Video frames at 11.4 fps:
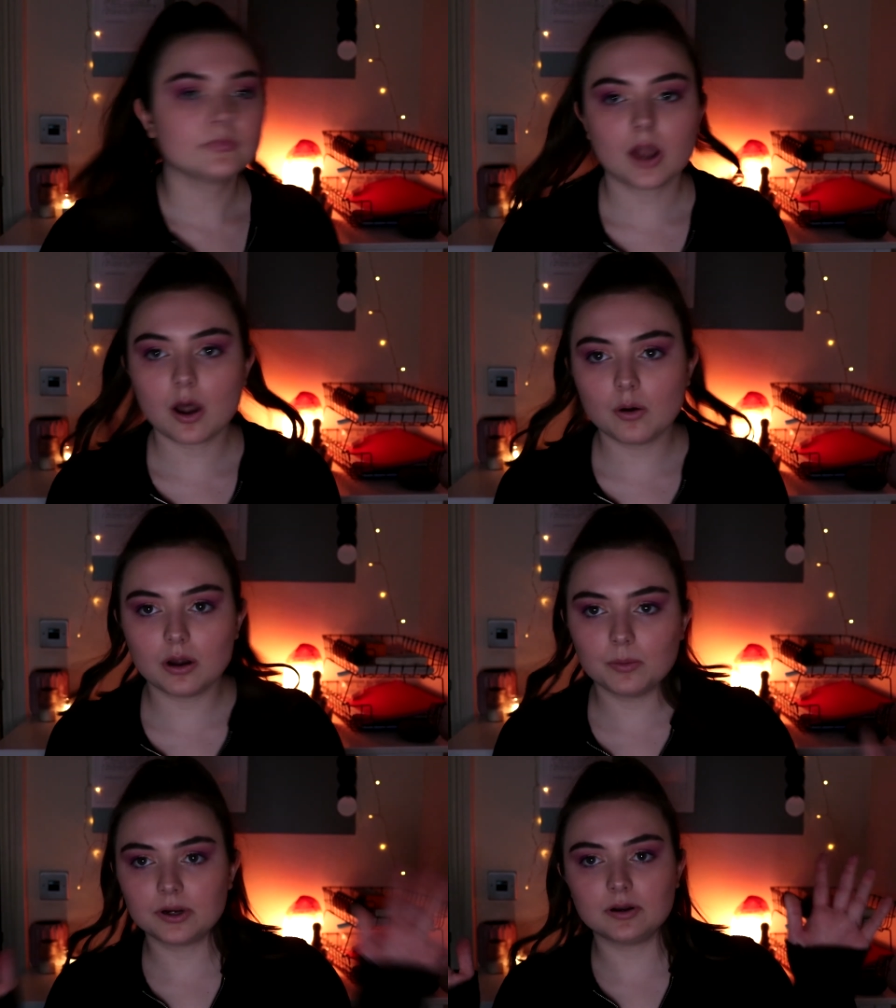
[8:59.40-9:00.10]

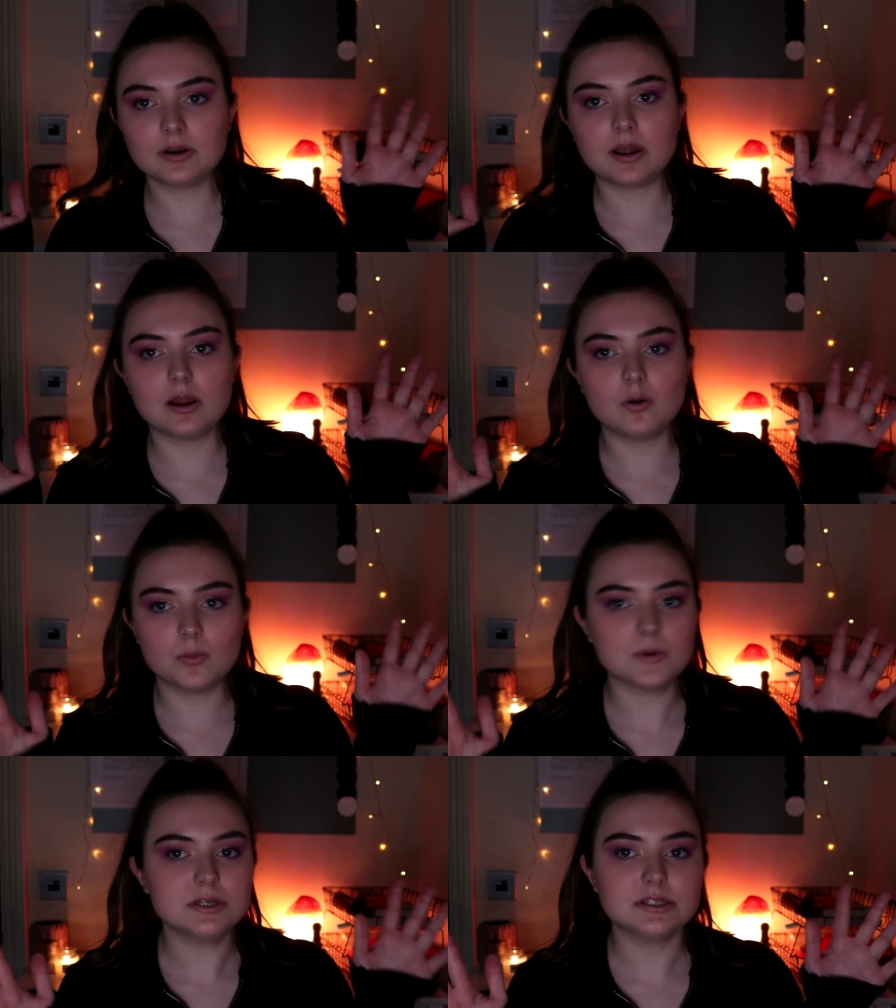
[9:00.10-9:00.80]
Oh my god, and I
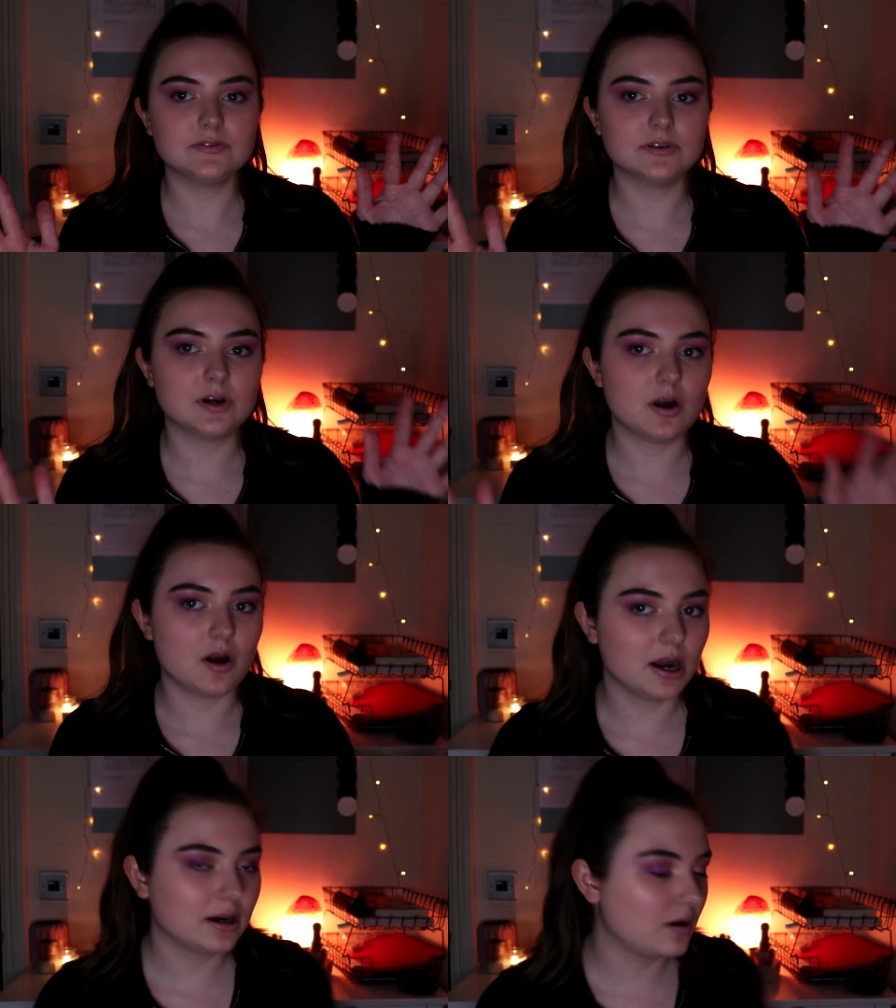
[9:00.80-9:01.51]
almost
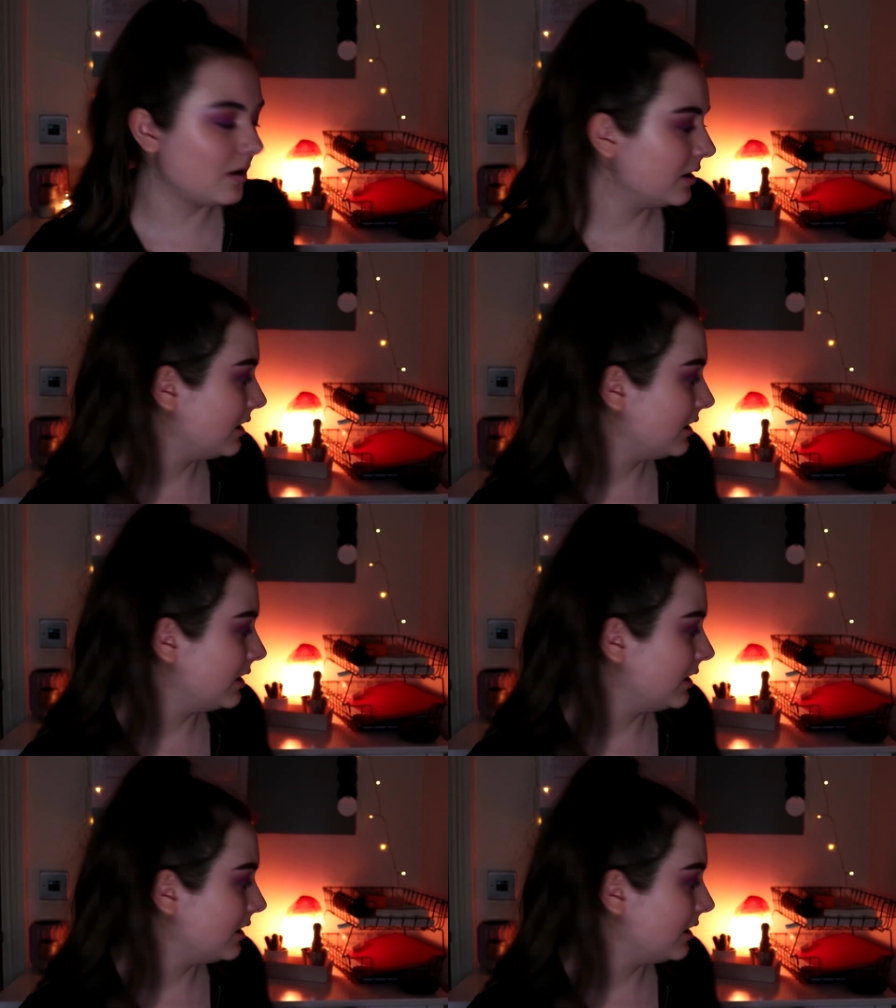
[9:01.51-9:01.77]
forgot. I can't